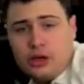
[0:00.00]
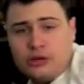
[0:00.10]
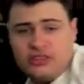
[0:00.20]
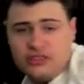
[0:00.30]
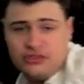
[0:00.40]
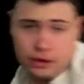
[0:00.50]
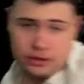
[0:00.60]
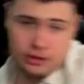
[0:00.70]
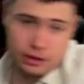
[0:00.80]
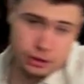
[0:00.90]
I go to the
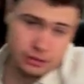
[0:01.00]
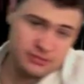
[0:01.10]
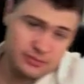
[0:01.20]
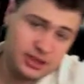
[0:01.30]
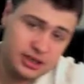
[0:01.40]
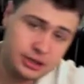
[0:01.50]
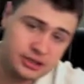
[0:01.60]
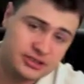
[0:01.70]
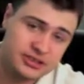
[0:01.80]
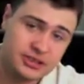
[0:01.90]
junkyard
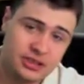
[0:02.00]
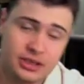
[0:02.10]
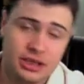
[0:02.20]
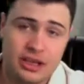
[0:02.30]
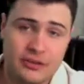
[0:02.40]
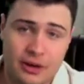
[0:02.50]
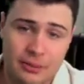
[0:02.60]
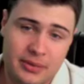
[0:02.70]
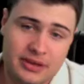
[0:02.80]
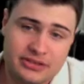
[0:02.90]
because if I
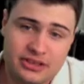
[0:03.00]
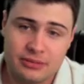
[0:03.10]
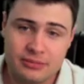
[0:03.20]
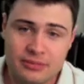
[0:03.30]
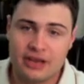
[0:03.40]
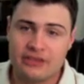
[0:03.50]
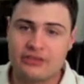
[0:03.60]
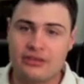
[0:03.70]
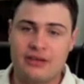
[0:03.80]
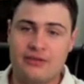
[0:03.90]
mess up, then I
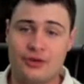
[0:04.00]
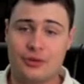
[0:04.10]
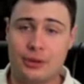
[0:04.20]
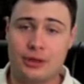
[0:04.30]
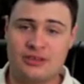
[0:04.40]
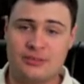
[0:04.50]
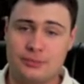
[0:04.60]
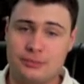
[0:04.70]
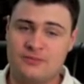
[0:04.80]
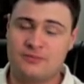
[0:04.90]
still have a door panel.
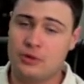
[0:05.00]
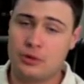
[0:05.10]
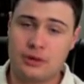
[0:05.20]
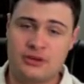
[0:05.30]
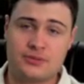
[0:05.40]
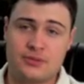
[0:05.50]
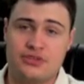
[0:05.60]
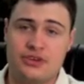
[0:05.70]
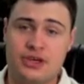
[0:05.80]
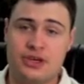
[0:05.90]
Door panels from the
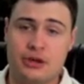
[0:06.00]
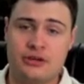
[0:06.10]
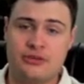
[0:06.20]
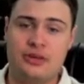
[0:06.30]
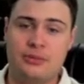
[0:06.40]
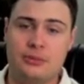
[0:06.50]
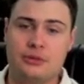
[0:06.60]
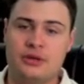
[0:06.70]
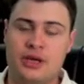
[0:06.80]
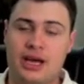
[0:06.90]
junkyard are cheap.
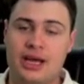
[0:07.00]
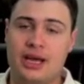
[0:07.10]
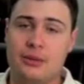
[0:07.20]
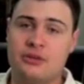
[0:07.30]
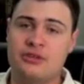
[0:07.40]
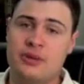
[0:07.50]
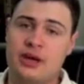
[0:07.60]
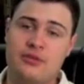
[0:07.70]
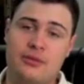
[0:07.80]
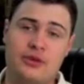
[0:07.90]
I got both of
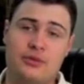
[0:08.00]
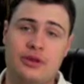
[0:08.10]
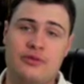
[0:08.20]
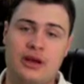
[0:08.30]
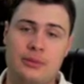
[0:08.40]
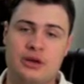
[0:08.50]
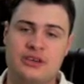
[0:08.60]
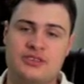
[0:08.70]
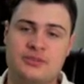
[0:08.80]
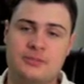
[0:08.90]
mine for about 25 bucks.